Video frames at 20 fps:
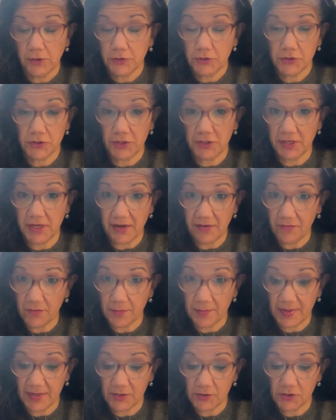She never
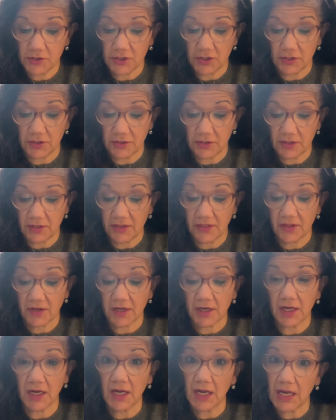mentioned the
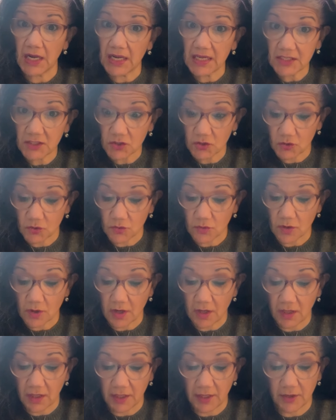
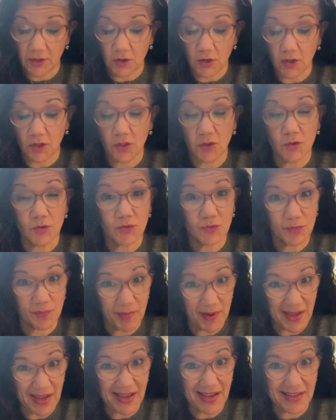cholesterol in all those
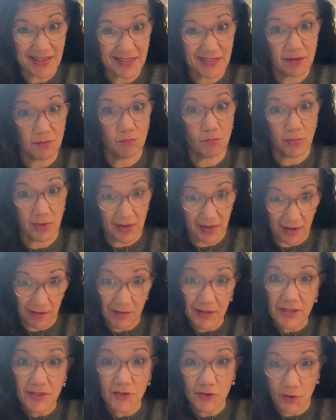pies and
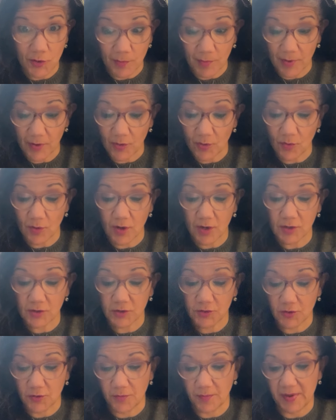brownies her mother
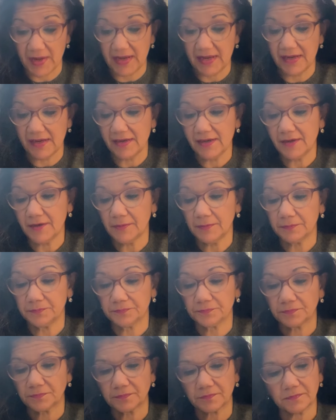also made.
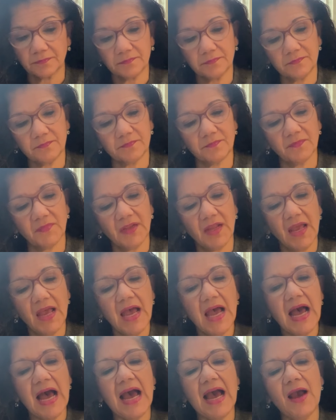
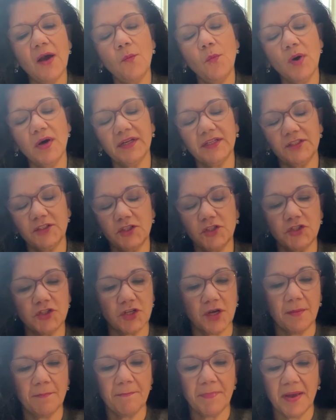I wanted to
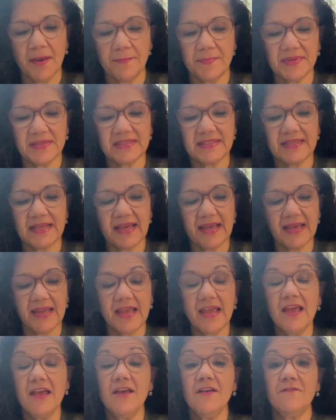jump up and
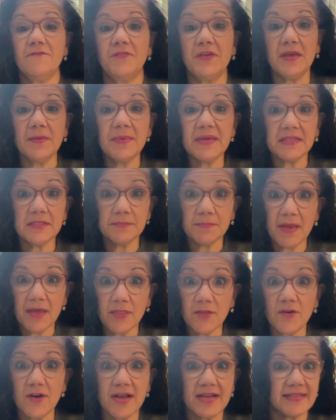say, Phoebe's mother